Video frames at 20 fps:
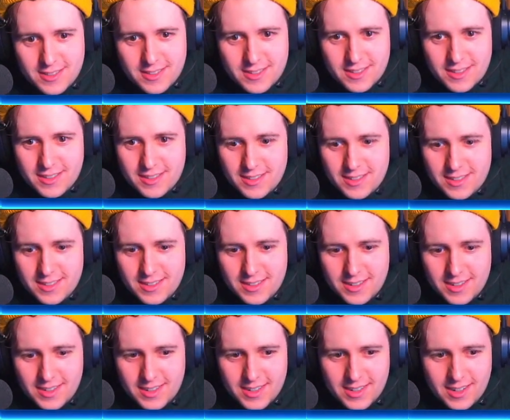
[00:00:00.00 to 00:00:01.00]
set piece,
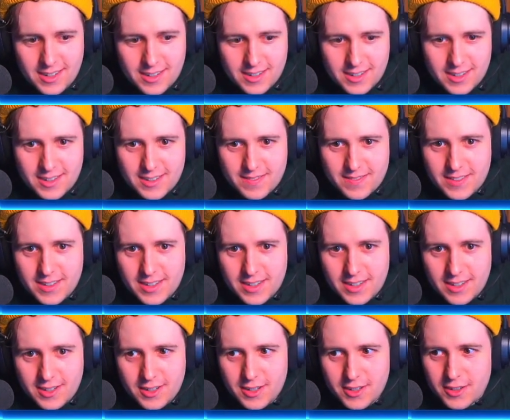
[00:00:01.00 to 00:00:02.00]
and right next to it is
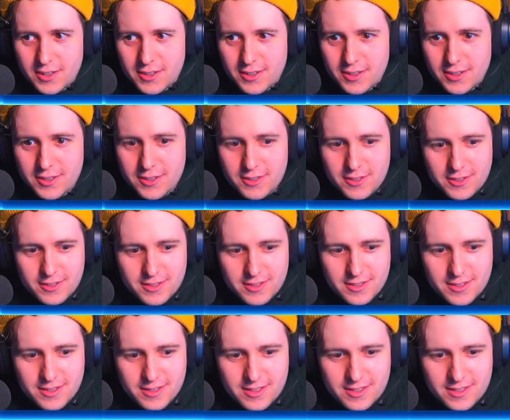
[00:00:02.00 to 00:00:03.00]
another
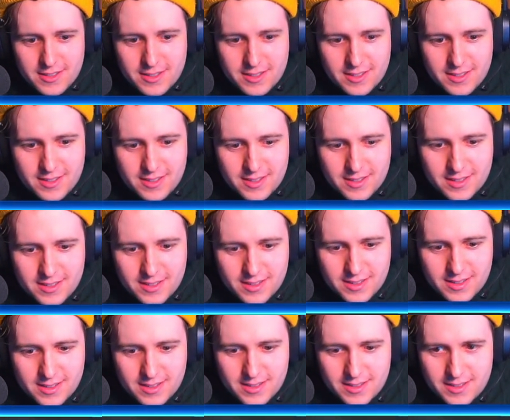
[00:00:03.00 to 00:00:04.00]
camp and ice
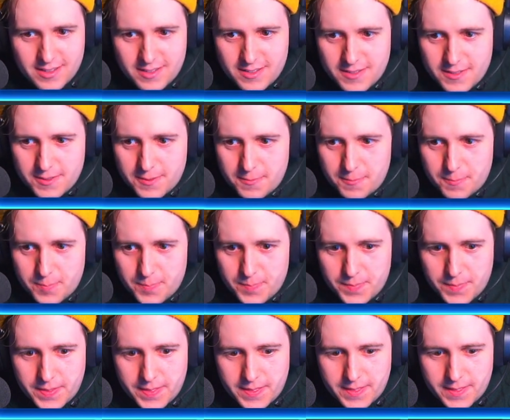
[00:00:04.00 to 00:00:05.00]
sculpture, and this
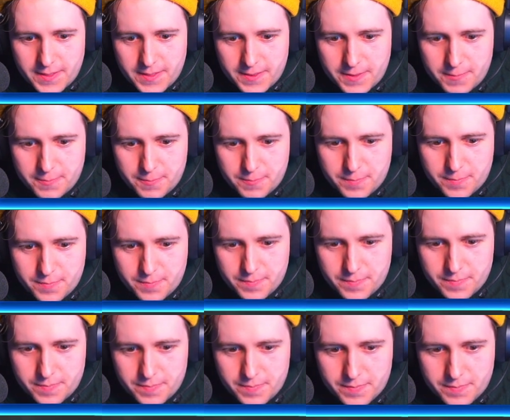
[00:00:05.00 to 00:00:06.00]
one gives us an excellent
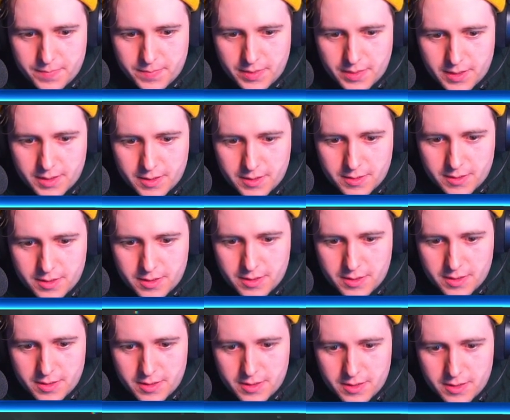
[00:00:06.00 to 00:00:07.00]
view of the beast as I
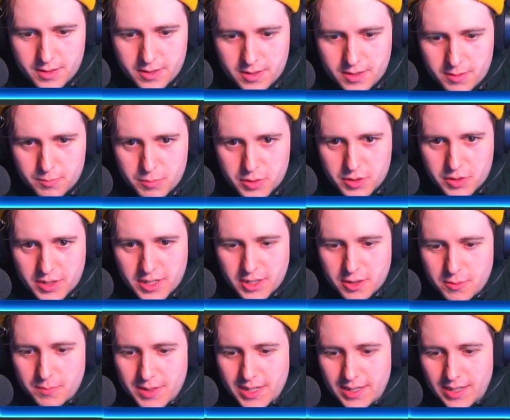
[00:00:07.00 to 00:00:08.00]
talk with the frozen man.
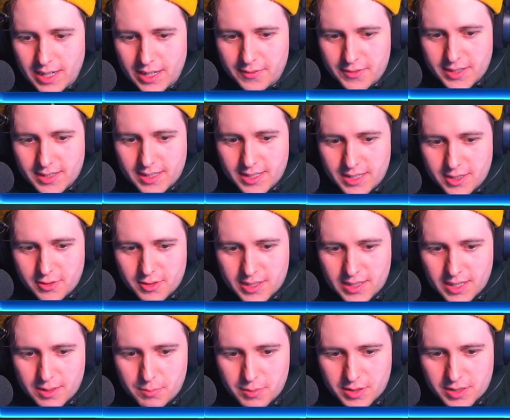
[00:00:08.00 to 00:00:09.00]
He too speaks of
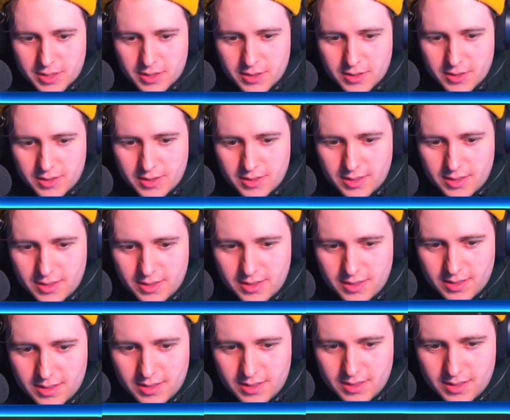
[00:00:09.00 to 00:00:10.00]
the captain's betrayal and
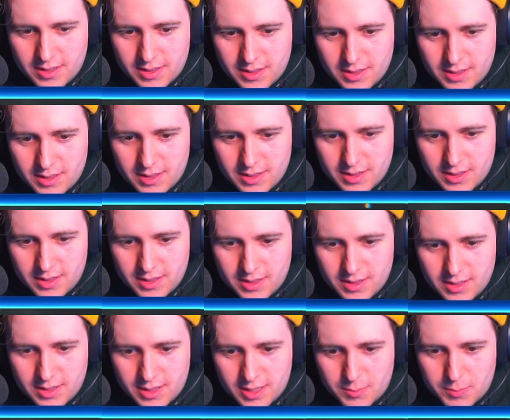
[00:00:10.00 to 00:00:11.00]
how we should free him
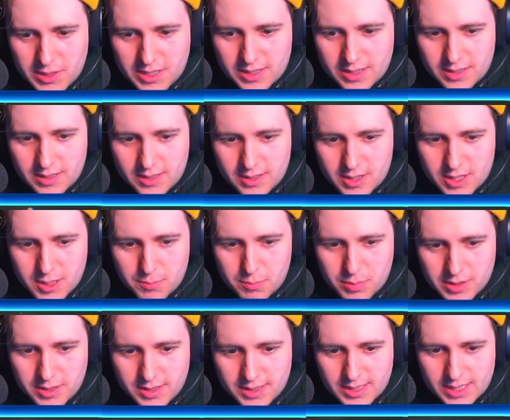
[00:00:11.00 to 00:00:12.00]
and cull the
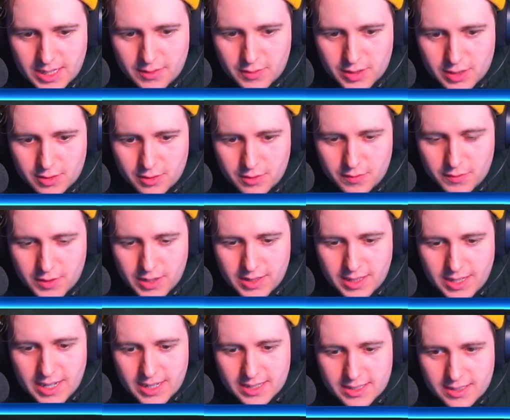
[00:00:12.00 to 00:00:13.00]
creature's heart. This is
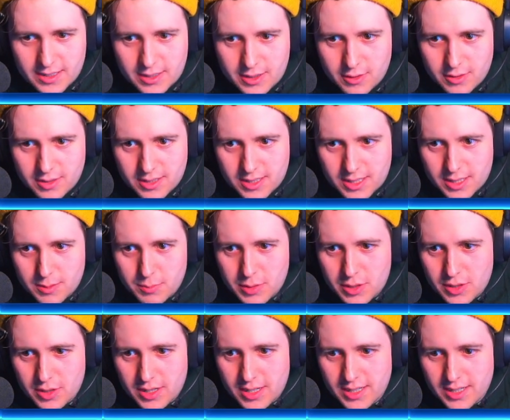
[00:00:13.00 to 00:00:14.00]
the first officer
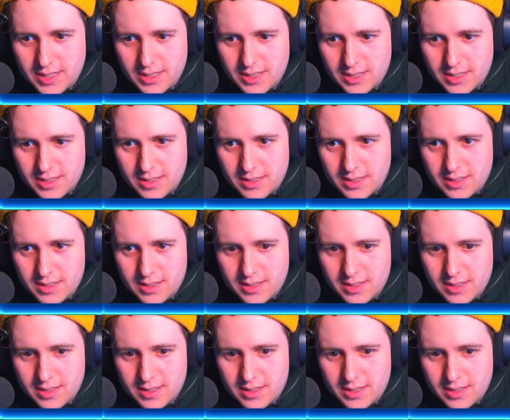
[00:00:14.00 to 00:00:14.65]
of the crew.